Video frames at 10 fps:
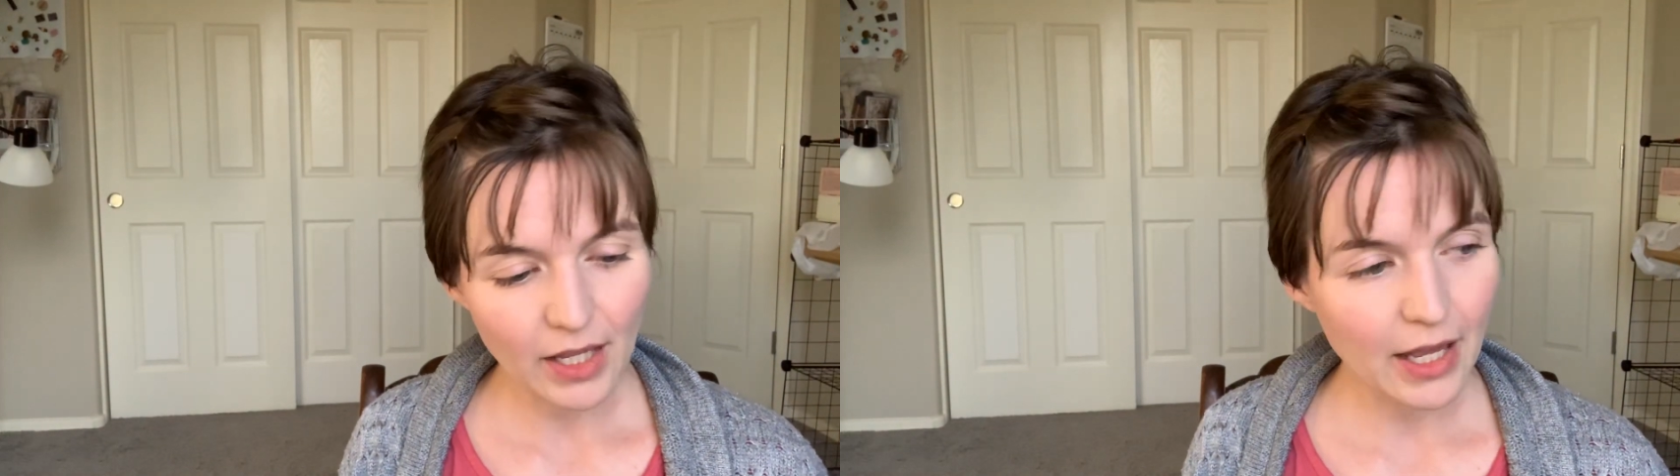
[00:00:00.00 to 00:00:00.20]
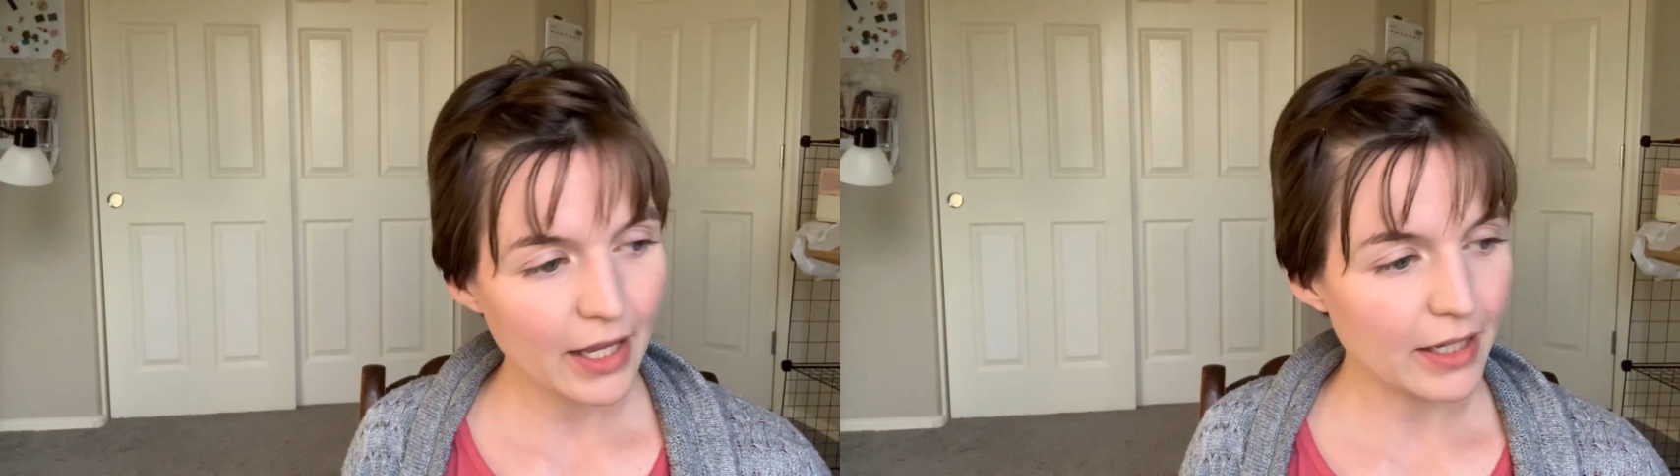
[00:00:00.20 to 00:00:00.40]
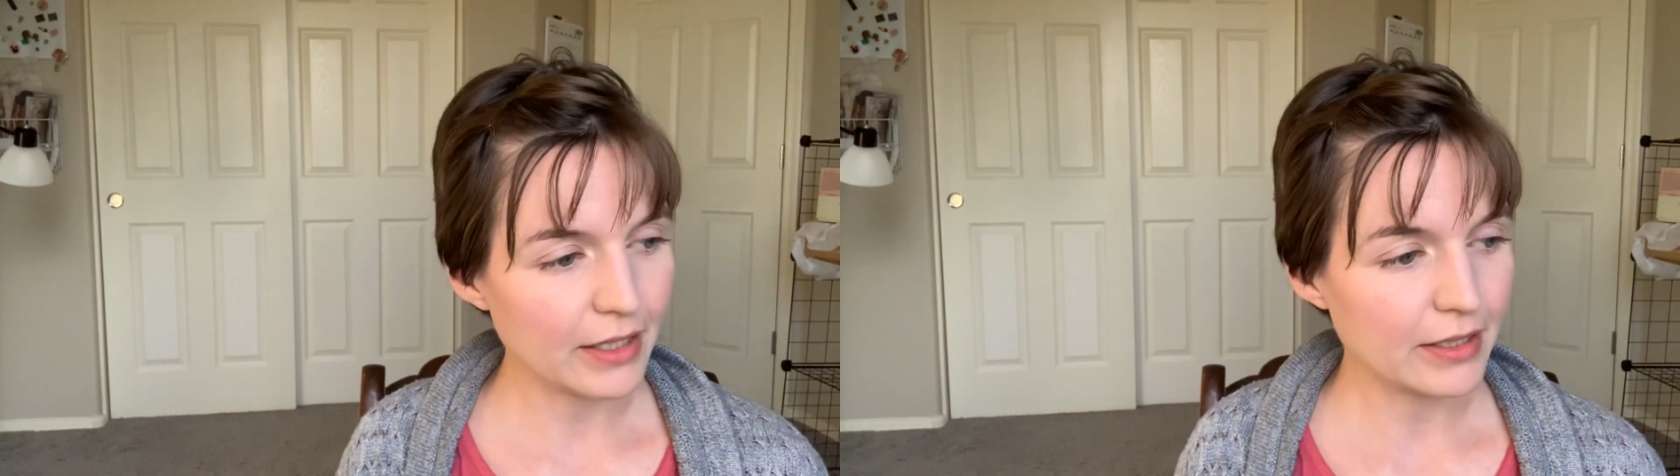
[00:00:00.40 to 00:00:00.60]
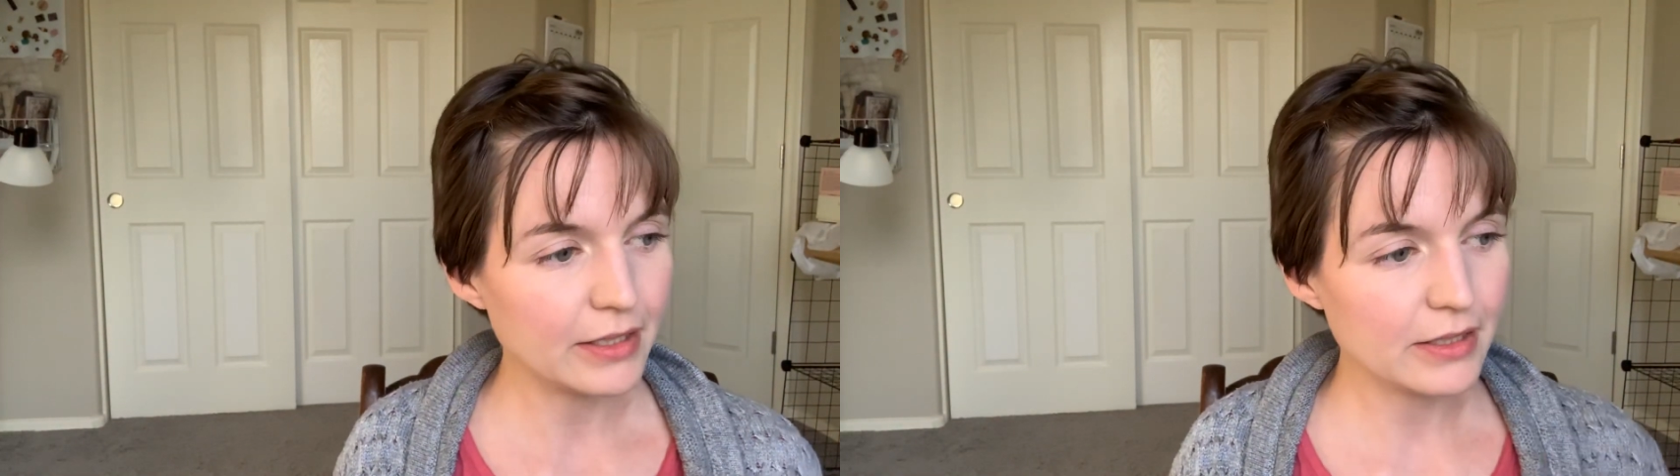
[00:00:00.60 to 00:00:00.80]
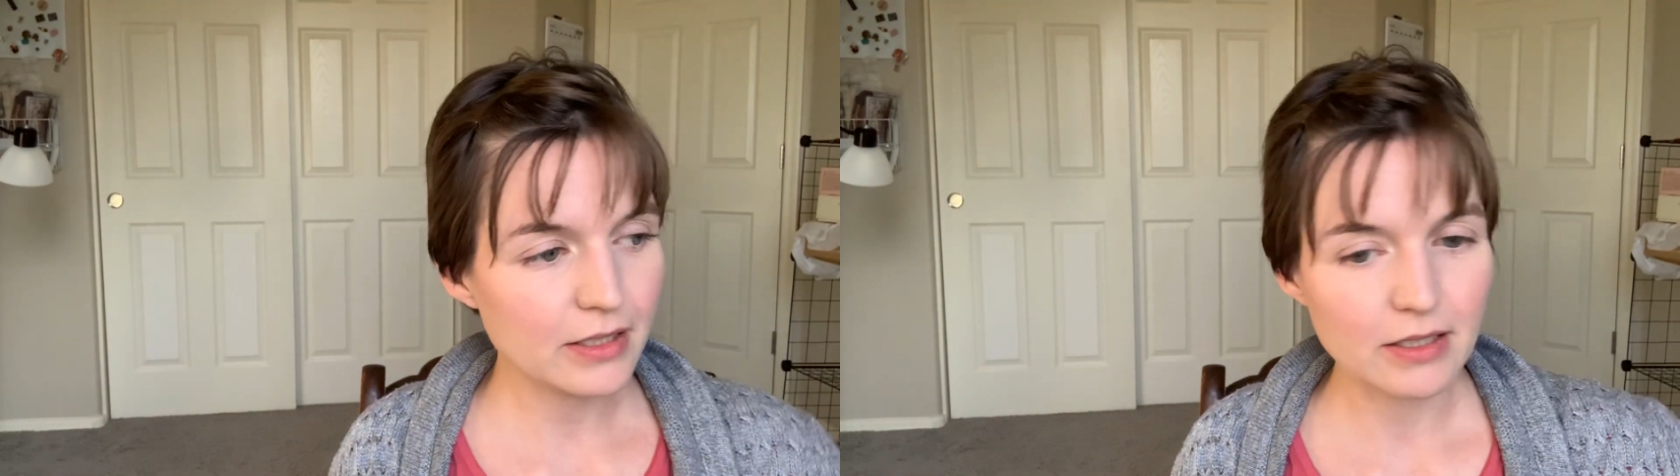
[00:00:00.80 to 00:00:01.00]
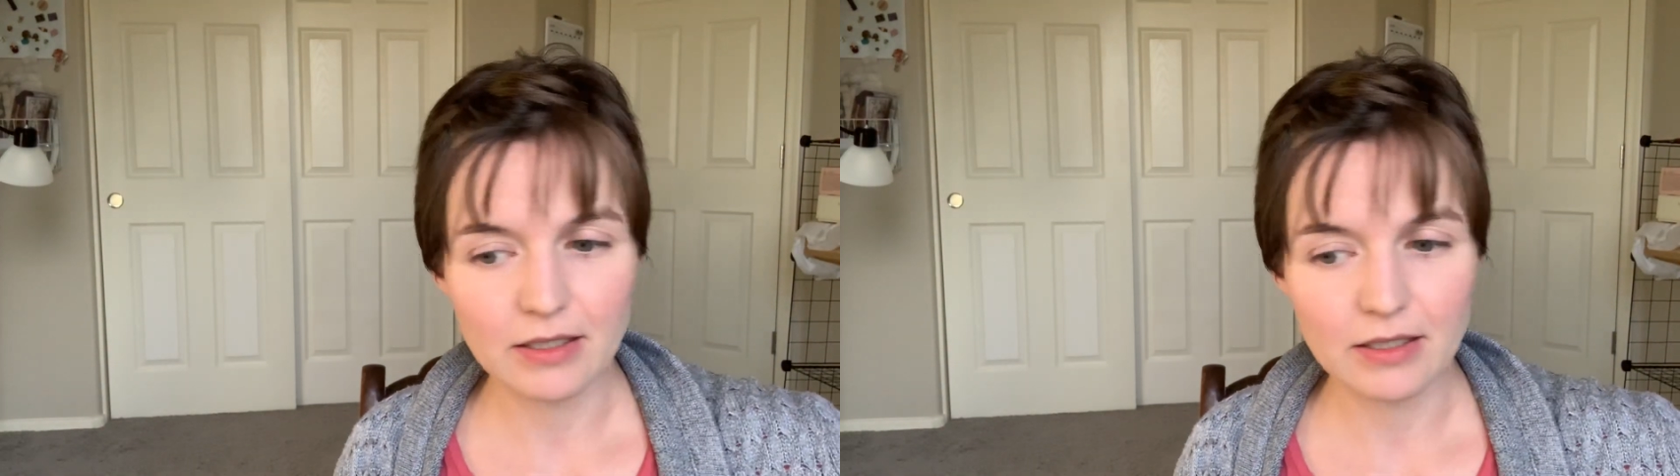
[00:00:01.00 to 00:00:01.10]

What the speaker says: And